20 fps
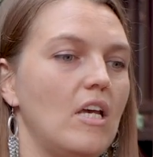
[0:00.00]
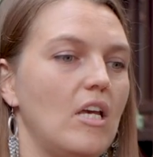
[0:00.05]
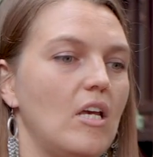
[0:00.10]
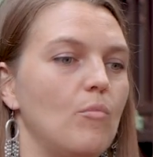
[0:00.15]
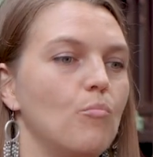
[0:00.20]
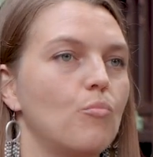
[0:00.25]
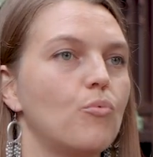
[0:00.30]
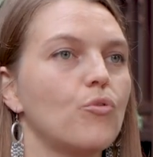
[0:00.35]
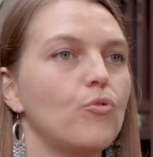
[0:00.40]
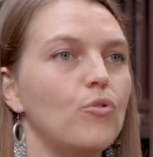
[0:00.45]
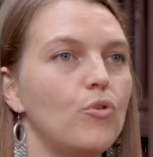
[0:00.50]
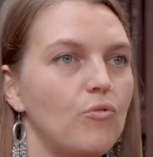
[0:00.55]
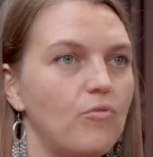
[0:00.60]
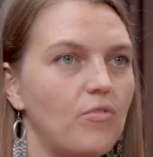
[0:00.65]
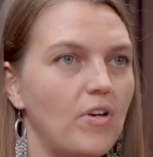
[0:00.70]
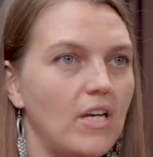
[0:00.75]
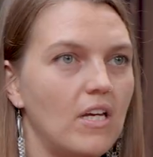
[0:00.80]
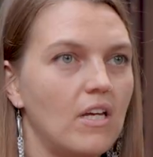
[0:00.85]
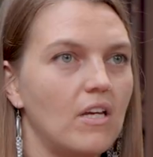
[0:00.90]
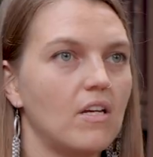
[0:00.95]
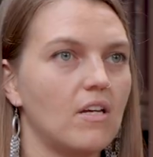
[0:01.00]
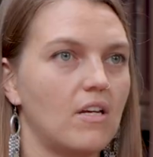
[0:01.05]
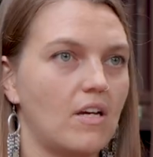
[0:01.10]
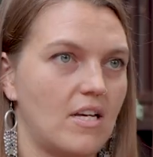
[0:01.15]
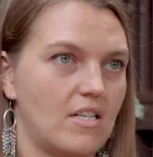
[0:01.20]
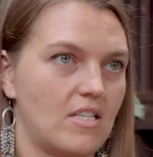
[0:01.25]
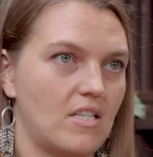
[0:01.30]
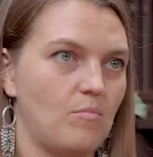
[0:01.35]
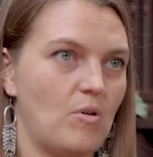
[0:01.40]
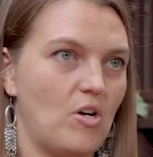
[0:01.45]
improving
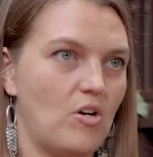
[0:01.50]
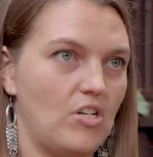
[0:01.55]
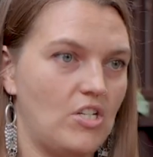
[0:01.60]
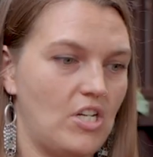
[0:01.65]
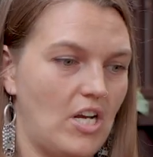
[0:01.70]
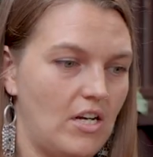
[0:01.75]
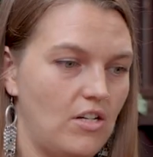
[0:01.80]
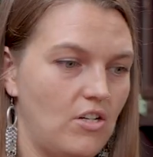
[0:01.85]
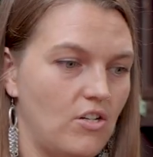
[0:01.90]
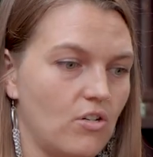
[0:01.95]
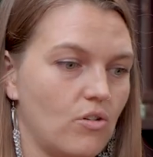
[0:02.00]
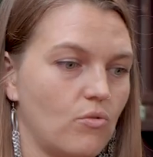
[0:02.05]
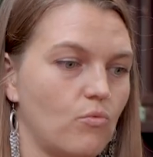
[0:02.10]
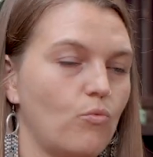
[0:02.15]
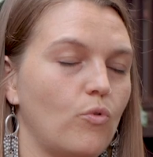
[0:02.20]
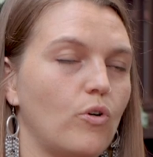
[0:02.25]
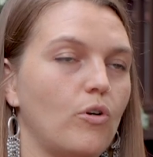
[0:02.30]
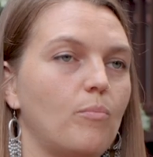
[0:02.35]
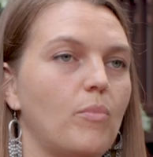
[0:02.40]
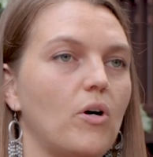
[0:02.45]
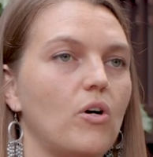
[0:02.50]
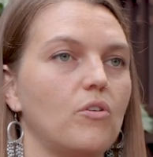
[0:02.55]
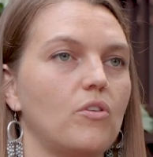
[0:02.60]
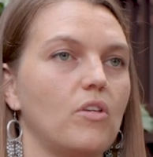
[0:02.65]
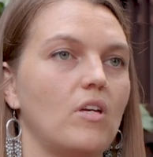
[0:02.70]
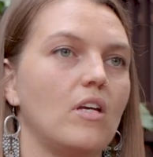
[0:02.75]
customary tenure will both